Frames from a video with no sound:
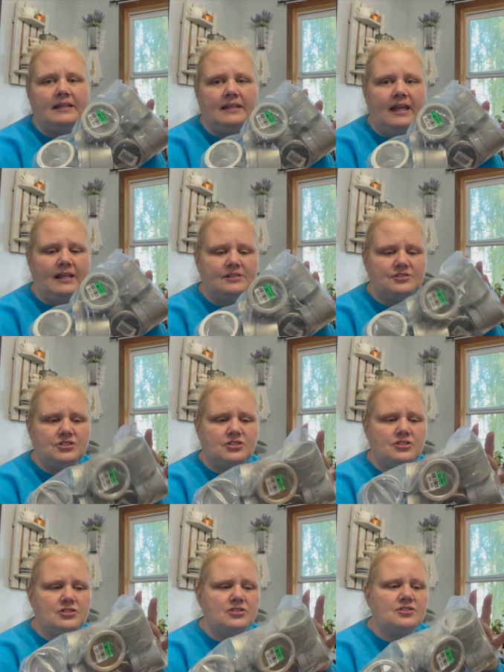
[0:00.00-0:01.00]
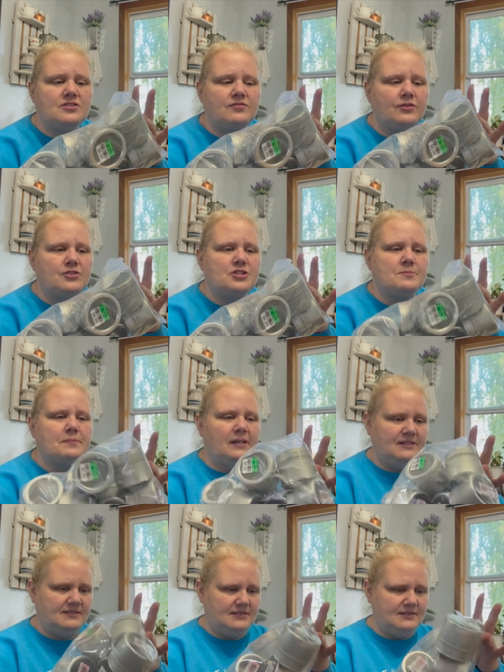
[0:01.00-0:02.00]
canisters for
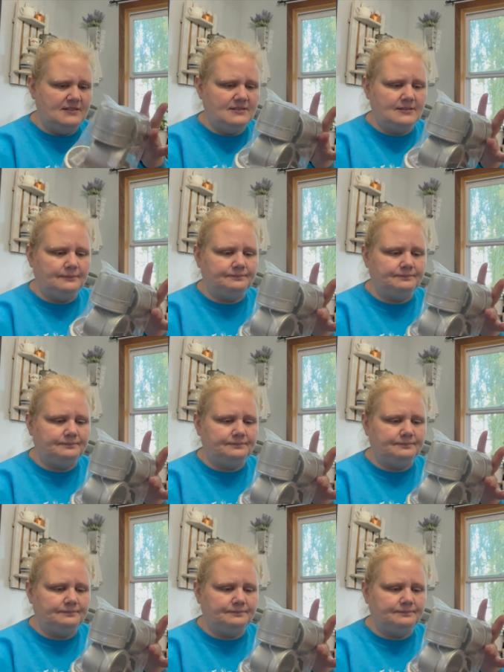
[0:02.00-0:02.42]
spices.